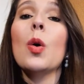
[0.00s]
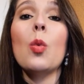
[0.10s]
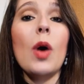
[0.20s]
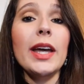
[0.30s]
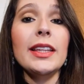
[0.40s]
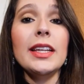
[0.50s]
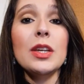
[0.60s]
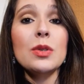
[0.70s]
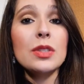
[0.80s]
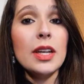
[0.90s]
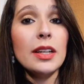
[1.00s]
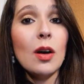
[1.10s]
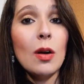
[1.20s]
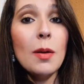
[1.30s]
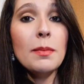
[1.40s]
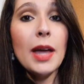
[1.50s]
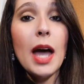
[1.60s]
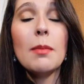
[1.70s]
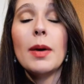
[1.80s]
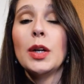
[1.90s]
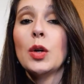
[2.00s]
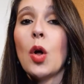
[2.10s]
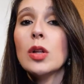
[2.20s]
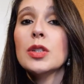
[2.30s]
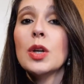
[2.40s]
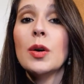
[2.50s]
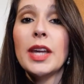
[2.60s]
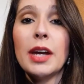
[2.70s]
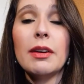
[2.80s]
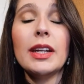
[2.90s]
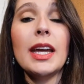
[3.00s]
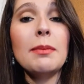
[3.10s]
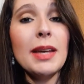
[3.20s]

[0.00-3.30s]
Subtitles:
widely used in Colombia, but you also hear it in